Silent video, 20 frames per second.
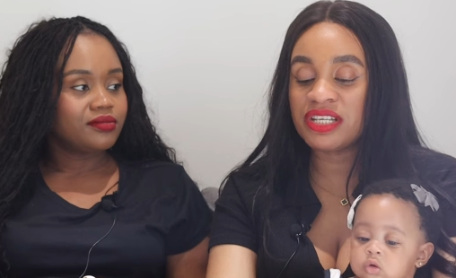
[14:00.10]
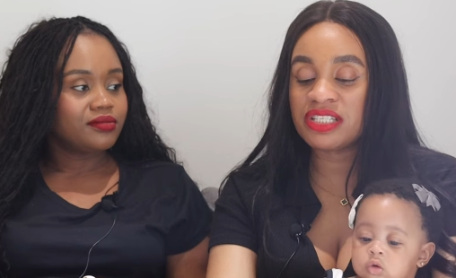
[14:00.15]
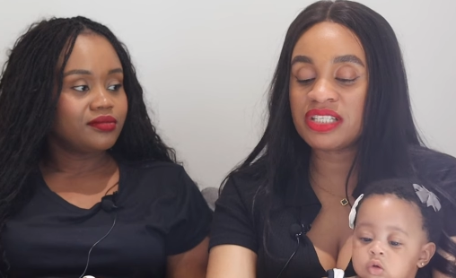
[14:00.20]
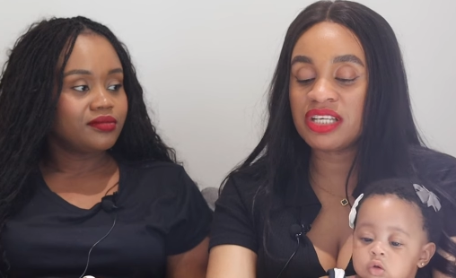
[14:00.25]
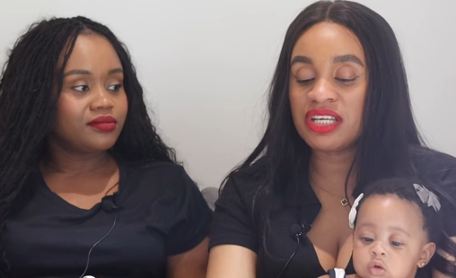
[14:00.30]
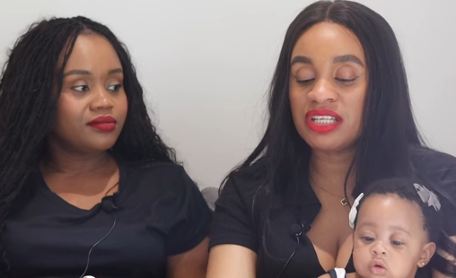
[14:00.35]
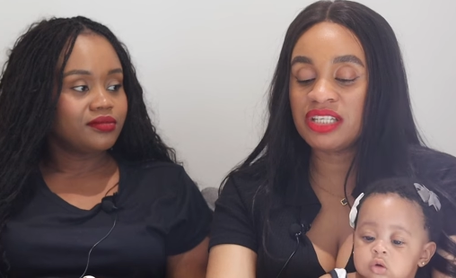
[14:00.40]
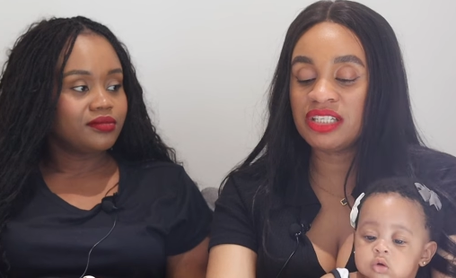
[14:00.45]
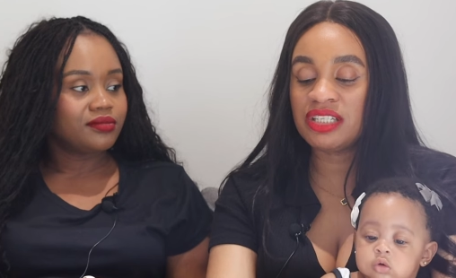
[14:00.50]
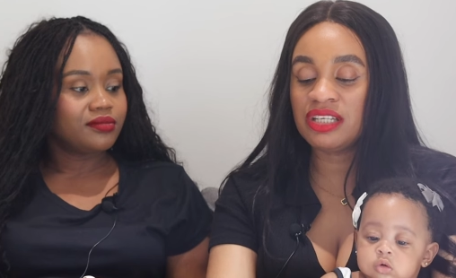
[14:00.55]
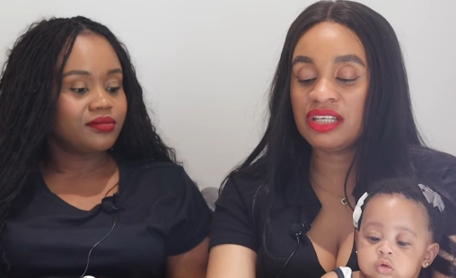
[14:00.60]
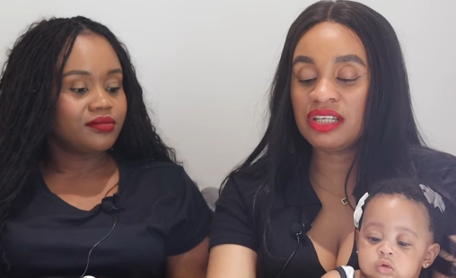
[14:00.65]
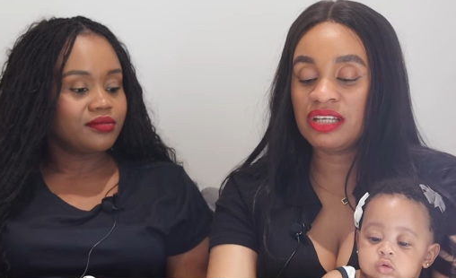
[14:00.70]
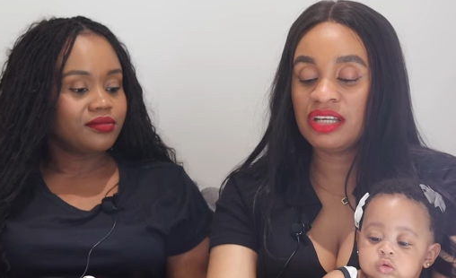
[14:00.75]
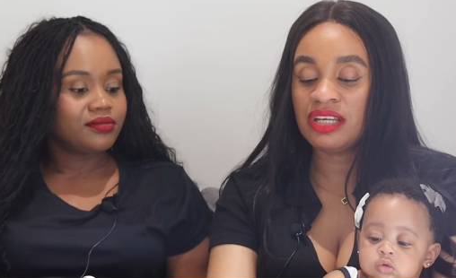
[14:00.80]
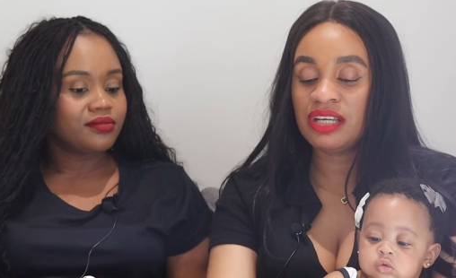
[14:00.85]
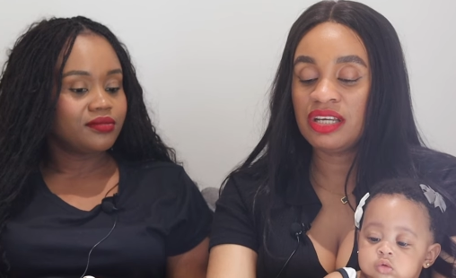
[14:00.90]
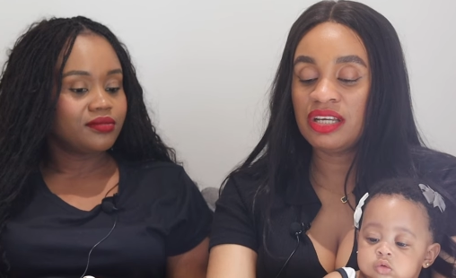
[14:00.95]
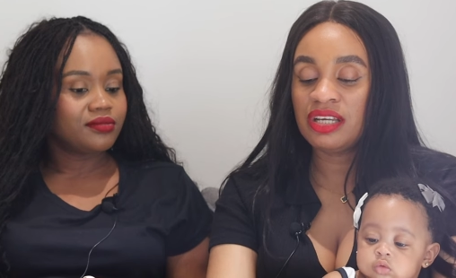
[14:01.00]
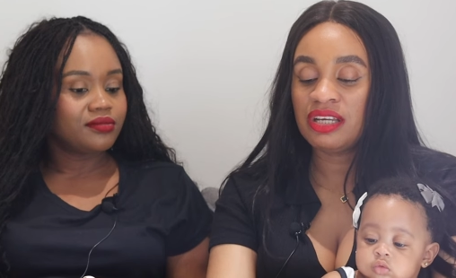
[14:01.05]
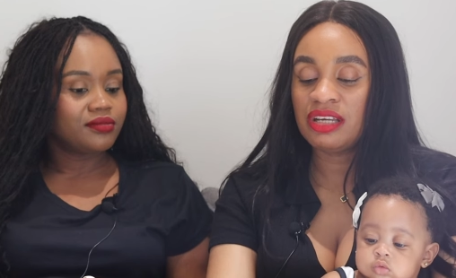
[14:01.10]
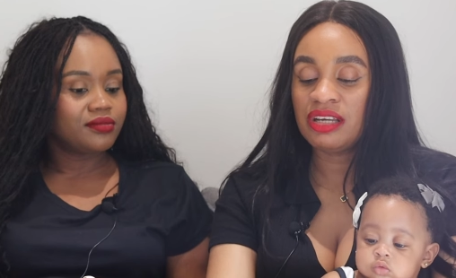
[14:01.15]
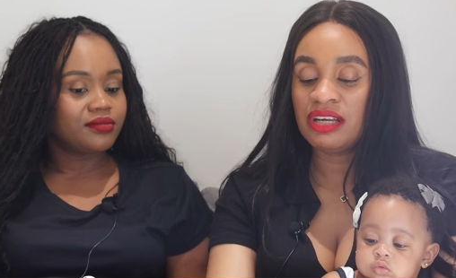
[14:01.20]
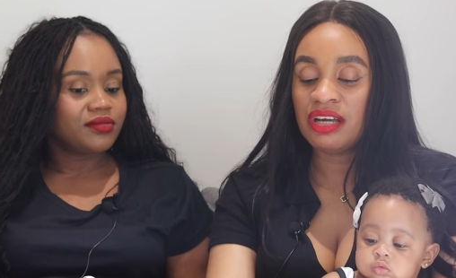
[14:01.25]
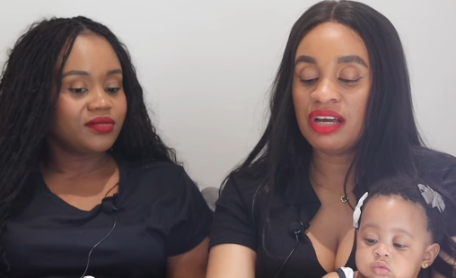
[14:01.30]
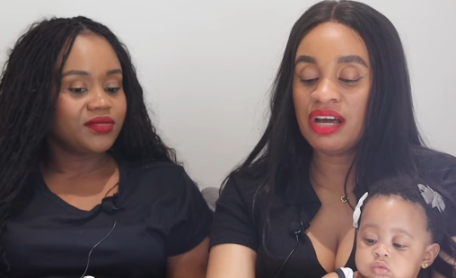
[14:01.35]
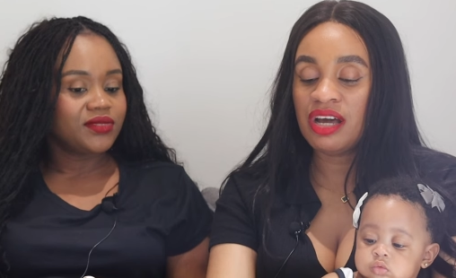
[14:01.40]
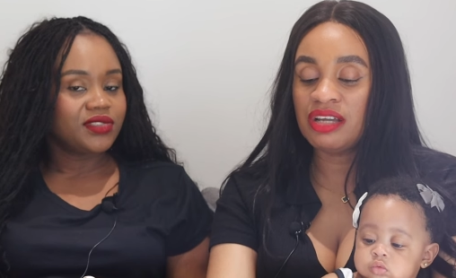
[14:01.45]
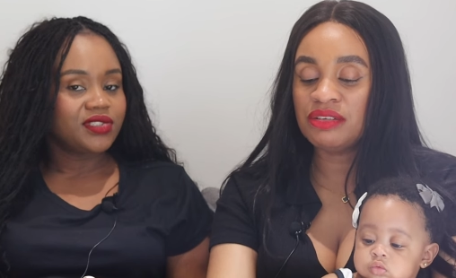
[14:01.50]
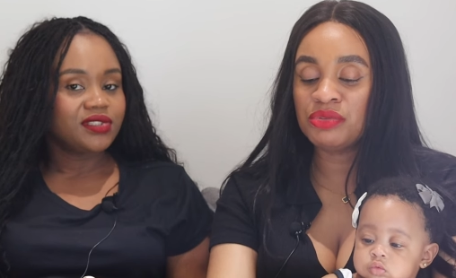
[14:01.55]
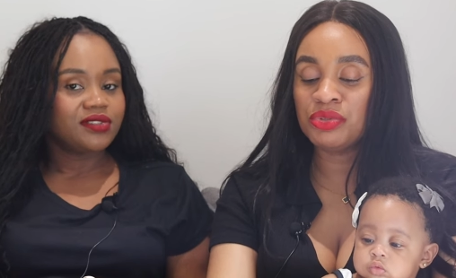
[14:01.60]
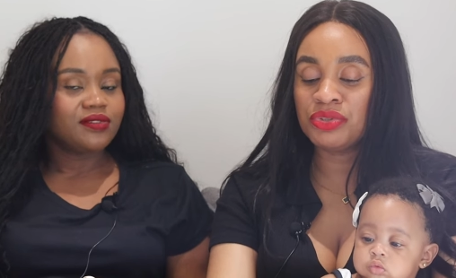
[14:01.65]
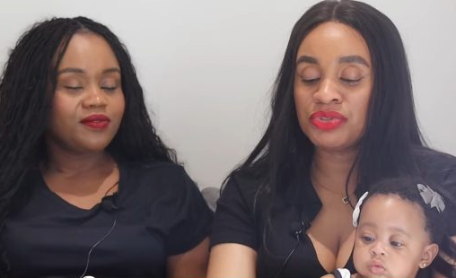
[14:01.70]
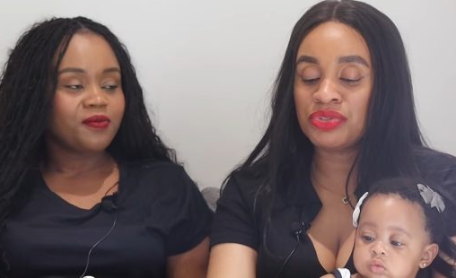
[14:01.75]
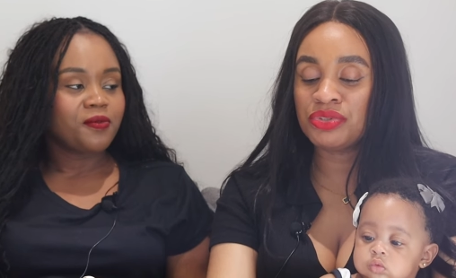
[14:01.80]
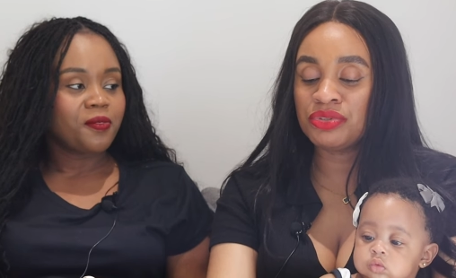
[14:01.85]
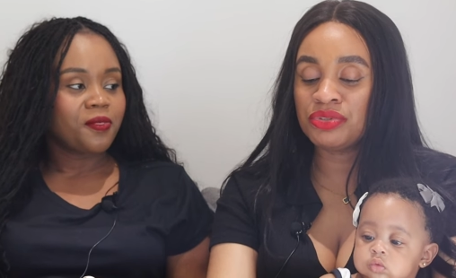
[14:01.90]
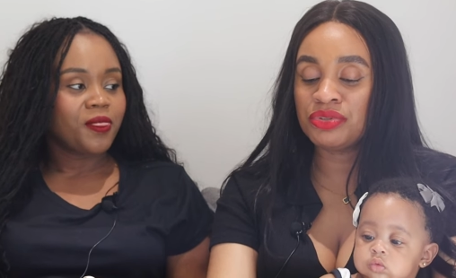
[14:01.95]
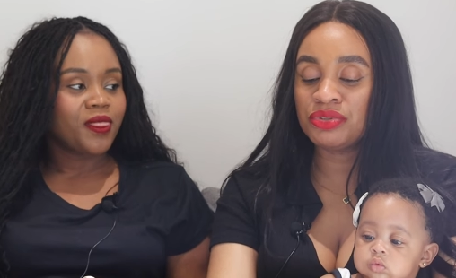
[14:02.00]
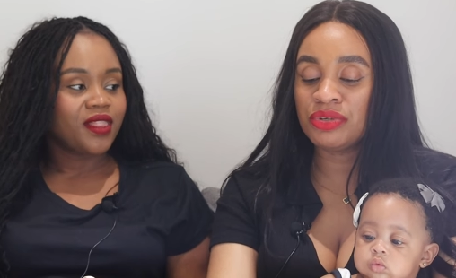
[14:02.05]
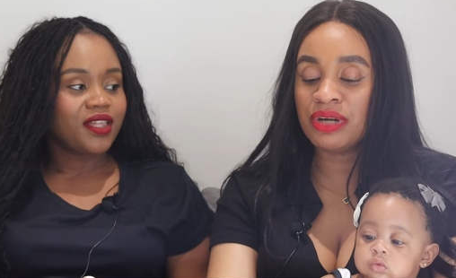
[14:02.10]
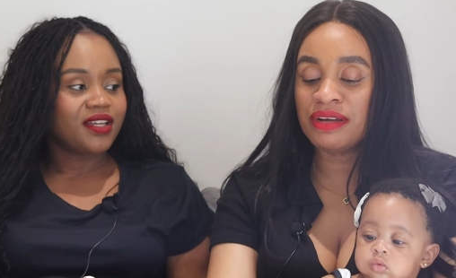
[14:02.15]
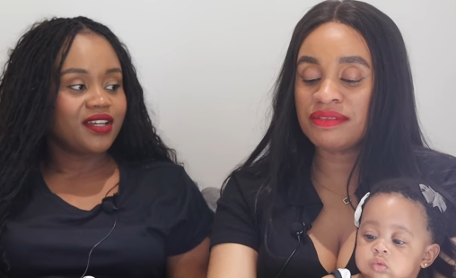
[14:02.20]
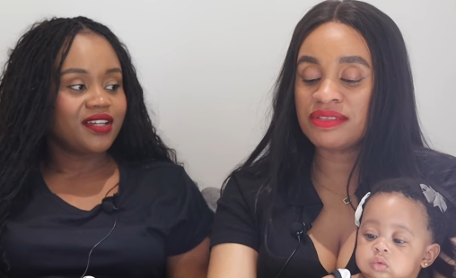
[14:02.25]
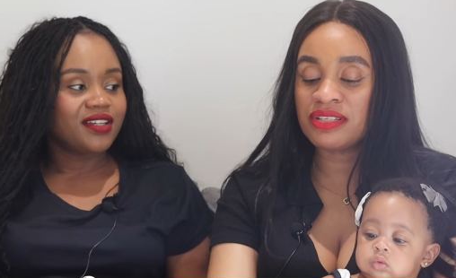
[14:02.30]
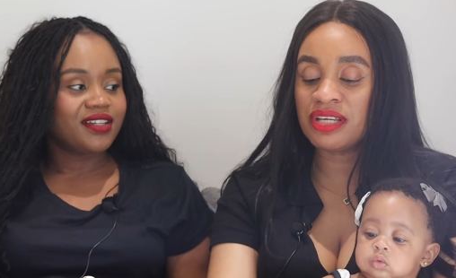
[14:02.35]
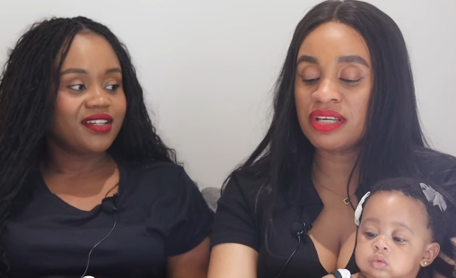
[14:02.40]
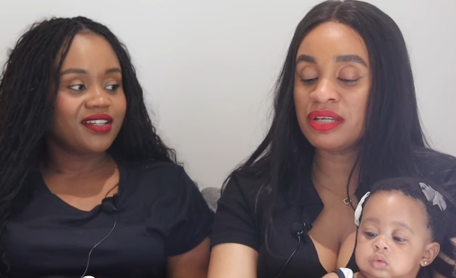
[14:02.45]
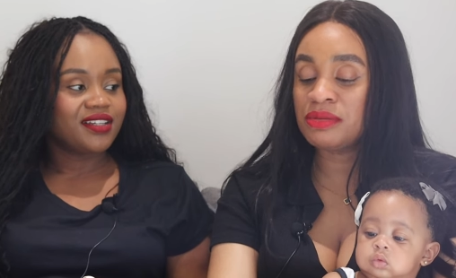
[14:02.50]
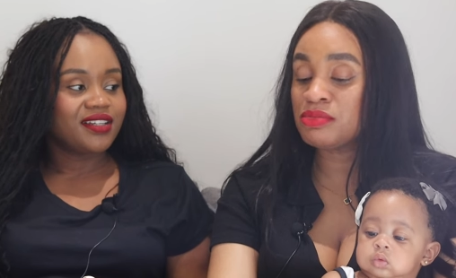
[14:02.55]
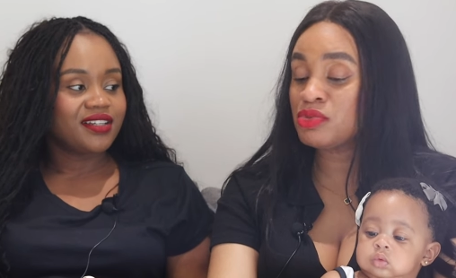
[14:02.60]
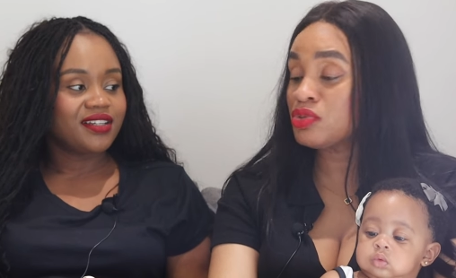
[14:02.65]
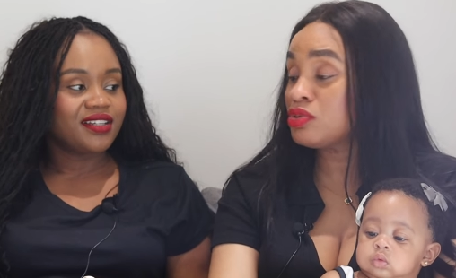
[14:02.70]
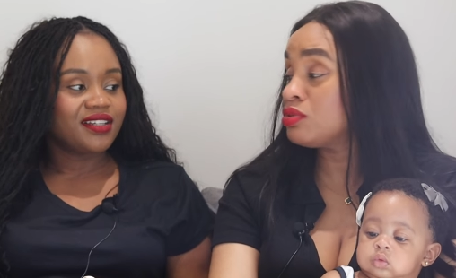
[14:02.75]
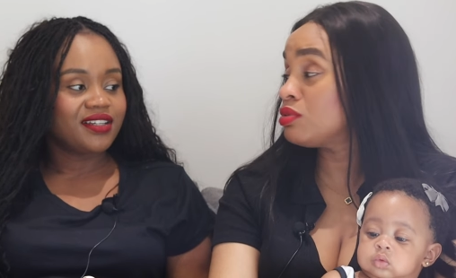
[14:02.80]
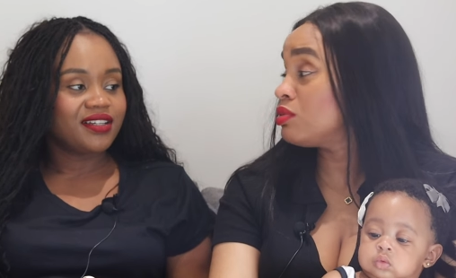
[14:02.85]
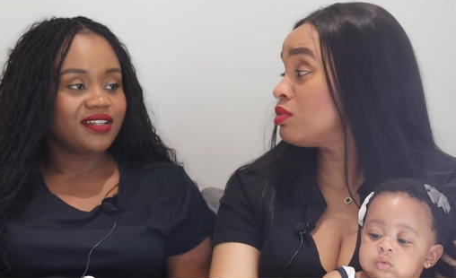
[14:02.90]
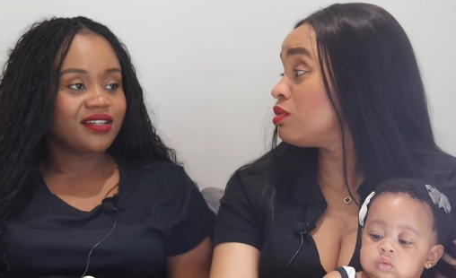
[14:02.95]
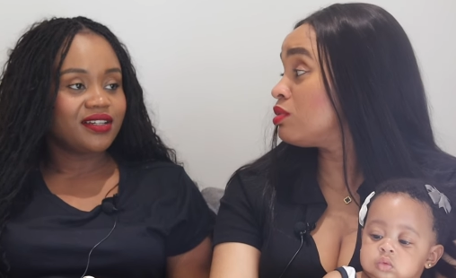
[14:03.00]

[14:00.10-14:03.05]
Speaker 1: said it? And who should you have said them to?